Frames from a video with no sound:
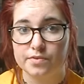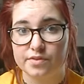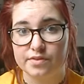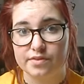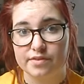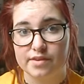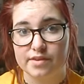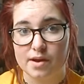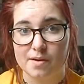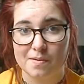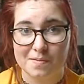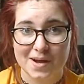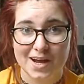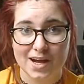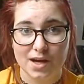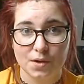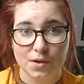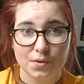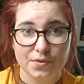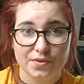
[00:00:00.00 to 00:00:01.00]
them
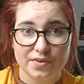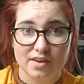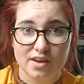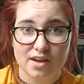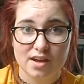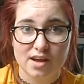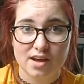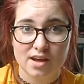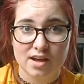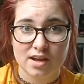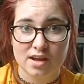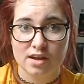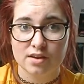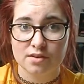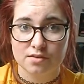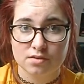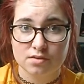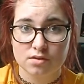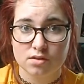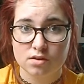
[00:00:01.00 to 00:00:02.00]
out
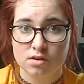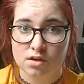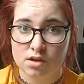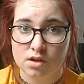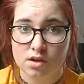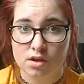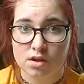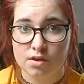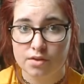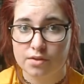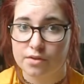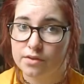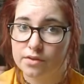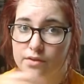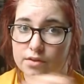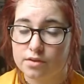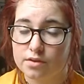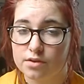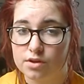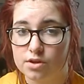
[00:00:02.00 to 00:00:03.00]
and
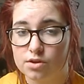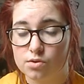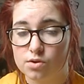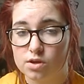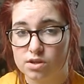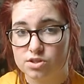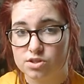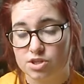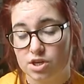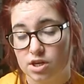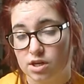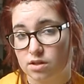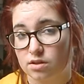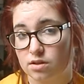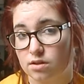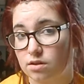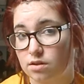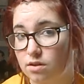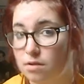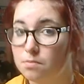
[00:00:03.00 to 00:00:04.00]
you can check
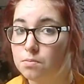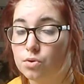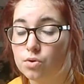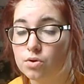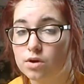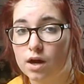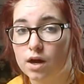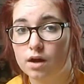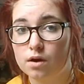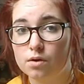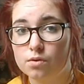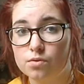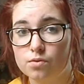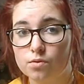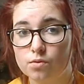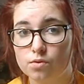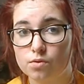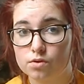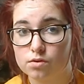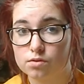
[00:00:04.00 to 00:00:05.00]
the book out or